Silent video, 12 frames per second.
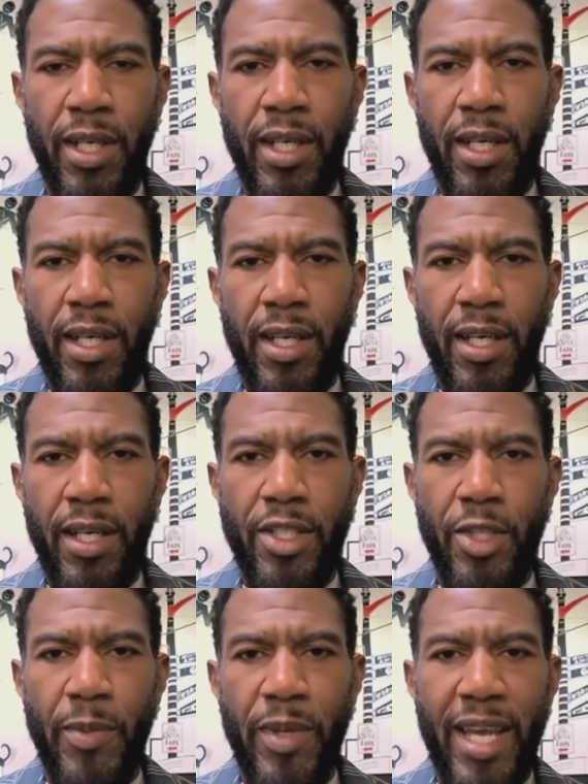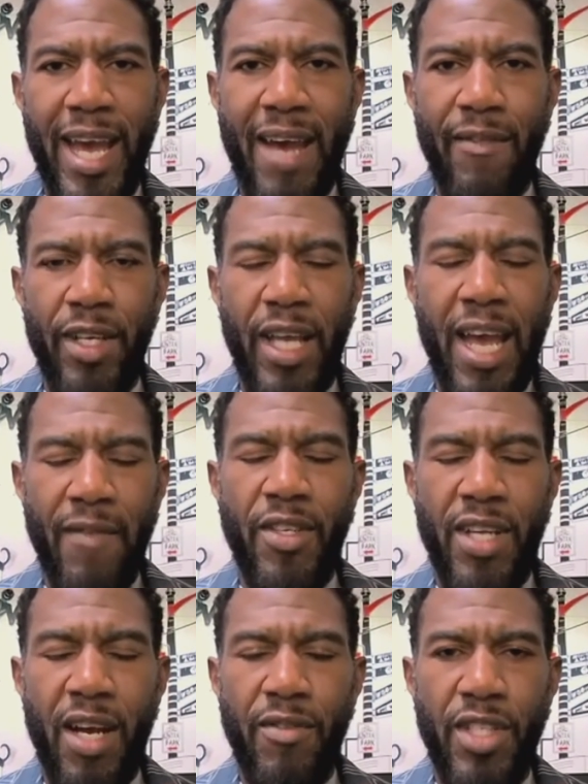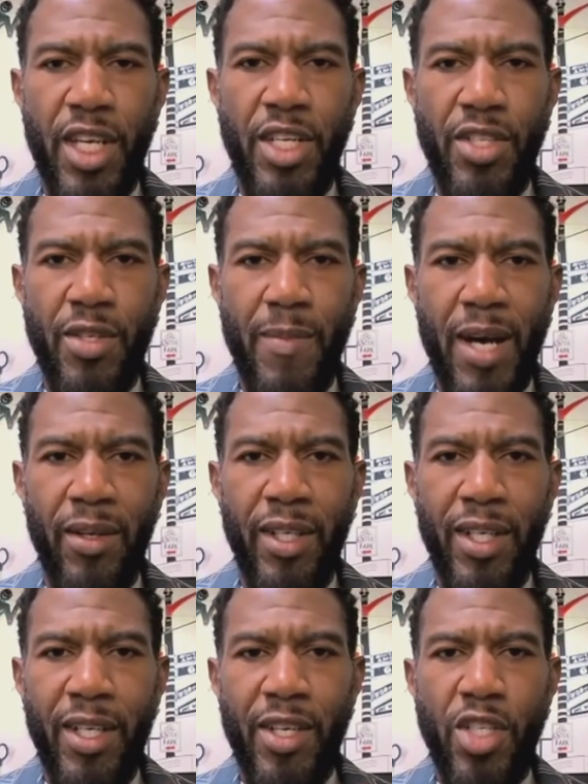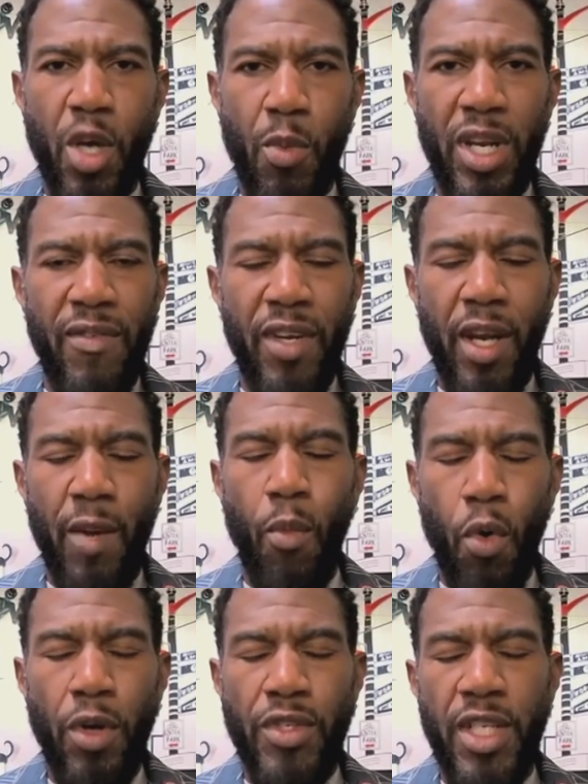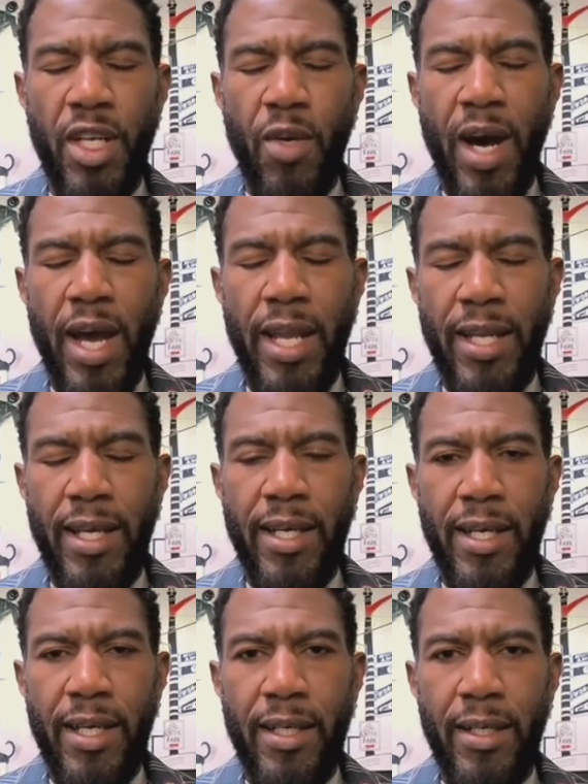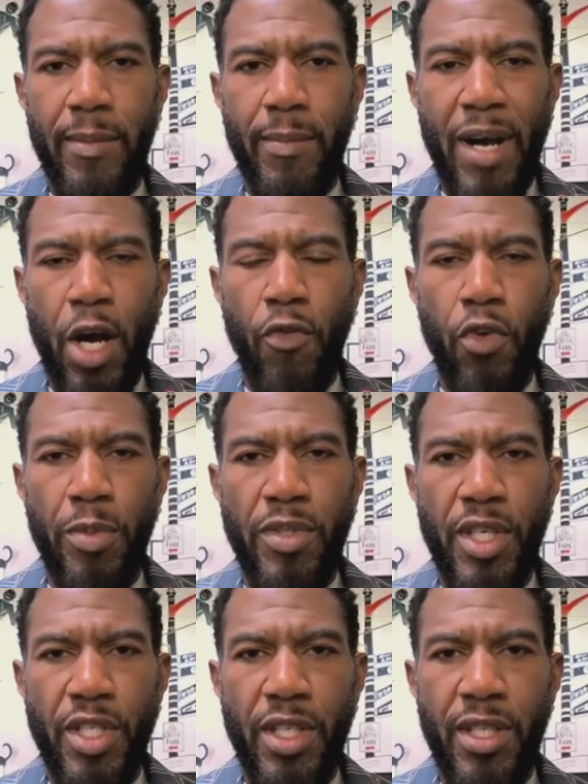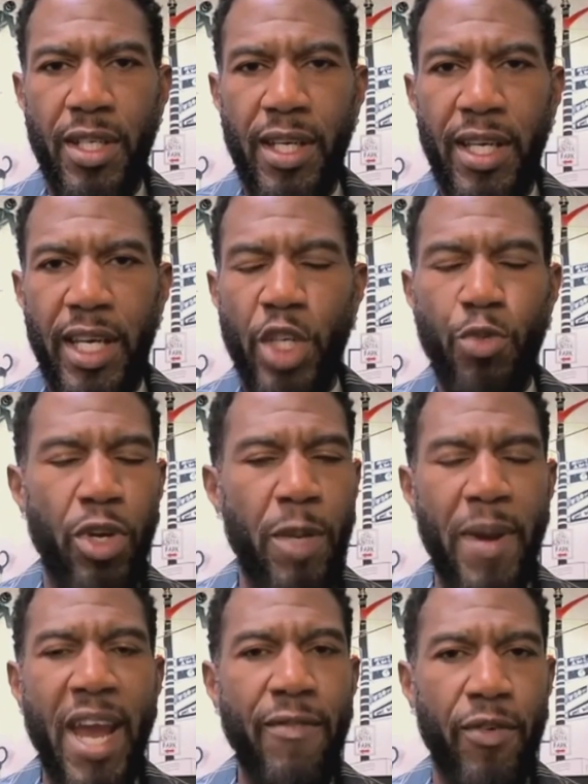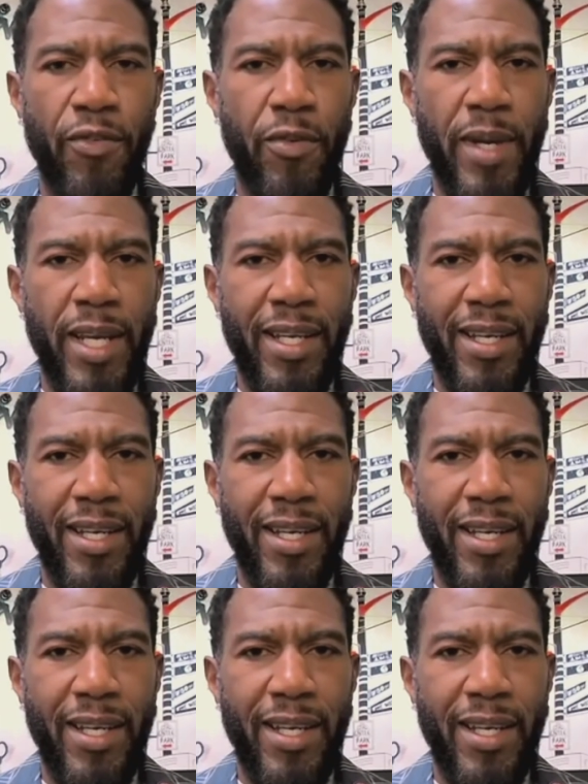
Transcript: to be having to have these conversations about someone even in a more citywide powerful position is pretty painful for me.